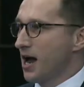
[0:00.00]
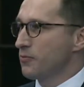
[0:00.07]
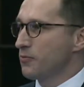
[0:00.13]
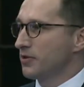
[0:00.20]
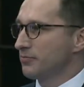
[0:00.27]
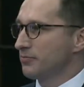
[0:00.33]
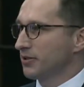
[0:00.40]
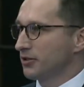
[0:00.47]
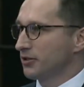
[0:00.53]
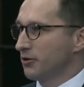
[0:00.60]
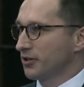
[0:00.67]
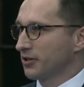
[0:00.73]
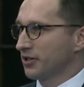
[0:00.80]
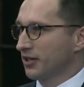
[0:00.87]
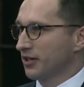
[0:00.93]
will be
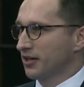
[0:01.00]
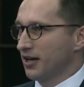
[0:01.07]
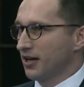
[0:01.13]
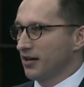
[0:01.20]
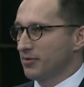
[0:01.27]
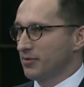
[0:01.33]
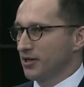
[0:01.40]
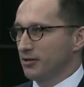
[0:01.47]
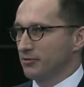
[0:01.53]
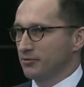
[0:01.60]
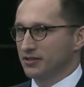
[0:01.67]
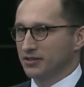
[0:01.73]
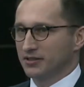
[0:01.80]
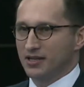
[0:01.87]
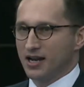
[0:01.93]
talking
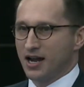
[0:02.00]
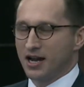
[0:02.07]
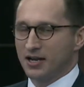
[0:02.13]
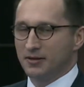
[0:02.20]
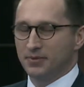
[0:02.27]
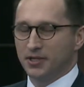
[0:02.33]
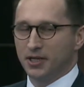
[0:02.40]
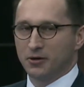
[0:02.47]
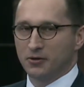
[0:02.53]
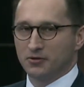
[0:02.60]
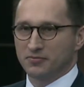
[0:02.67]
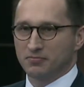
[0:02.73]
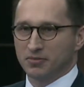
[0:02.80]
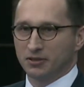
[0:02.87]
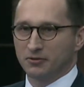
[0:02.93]
about
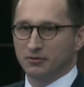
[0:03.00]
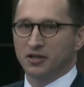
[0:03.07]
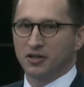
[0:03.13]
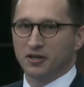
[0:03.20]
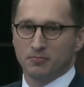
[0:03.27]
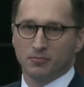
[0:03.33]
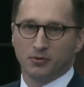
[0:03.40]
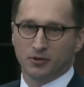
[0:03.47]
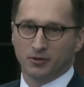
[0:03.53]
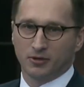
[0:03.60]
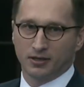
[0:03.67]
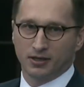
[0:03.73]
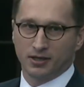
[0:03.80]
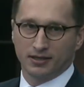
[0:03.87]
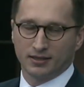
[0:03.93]
IPOs, but looking
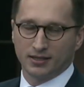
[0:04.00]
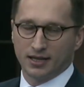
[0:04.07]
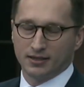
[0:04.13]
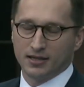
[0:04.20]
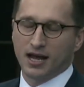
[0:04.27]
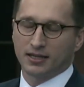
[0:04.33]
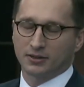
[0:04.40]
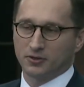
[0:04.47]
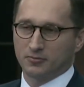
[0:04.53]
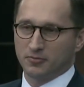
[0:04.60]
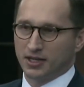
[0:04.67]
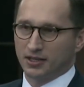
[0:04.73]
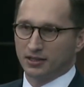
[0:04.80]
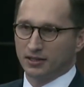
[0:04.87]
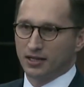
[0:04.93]
more at the
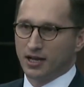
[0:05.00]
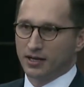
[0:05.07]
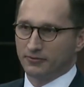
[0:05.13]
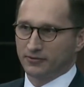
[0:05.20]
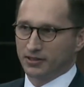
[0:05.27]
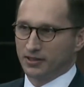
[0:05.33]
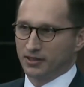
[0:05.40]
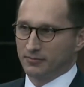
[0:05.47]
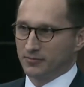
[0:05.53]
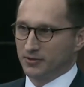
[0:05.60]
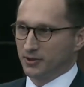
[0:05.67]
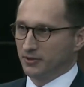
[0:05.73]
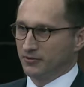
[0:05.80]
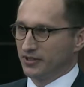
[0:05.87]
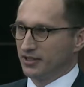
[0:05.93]
anatomy and lifetime
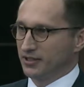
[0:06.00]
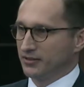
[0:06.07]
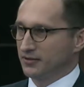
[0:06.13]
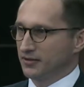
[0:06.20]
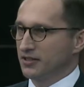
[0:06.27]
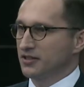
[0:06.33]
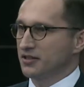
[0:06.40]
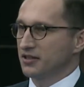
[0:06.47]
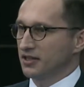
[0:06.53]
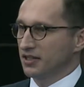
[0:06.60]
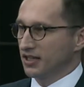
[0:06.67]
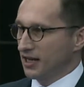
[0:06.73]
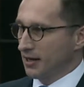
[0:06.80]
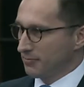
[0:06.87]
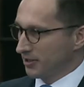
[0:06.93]
of a
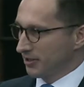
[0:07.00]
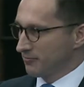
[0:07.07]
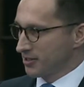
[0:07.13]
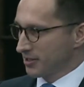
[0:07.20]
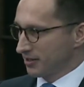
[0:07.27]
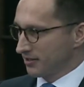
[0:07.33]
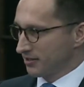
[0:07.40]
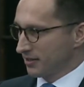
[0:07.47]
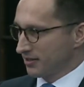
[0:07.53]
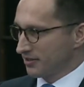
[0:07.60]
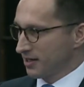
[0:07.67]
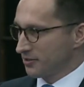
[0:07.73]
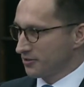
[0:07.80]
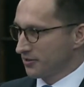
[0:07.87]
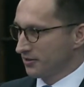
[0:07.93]
capital markets
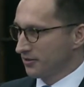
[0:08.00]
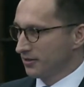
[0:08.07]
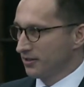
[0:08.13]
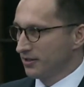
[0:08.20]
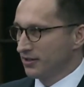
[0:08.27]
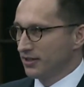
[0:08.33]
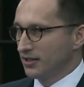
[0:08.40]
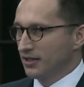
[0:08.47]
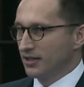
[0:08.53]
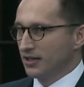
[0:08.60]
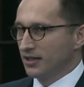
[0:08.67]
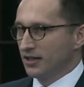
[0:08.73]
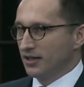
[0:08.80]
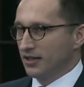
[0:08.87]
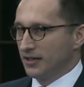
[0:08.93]
transaction.
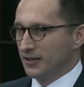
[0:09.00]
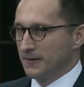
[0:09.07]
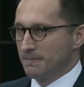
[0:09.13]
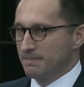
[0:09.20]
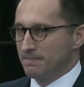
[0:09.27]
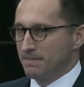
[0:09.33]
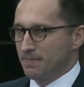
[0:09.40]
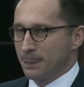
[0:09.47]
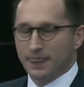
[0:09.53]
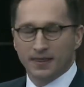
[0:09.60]
I'm